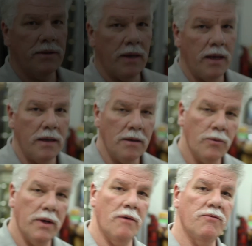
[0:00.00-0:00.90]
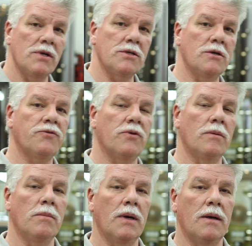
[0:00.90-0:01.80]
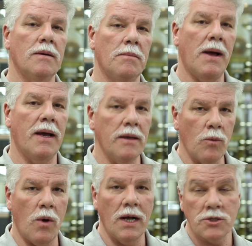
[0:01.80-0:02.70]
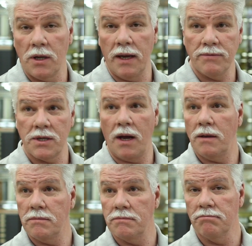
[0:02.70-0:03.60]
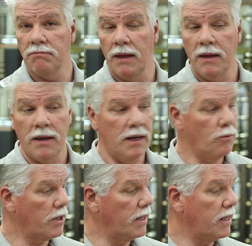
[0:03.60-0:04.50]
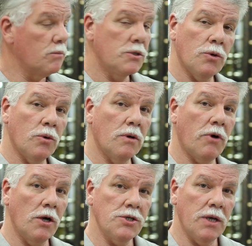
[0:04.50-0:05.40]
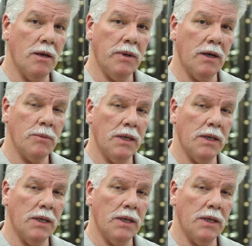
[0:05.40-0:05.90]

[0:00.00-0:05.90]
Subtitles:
today we have visitors from Mywatchlifestyle, and we're going to give them a tour of RGM here.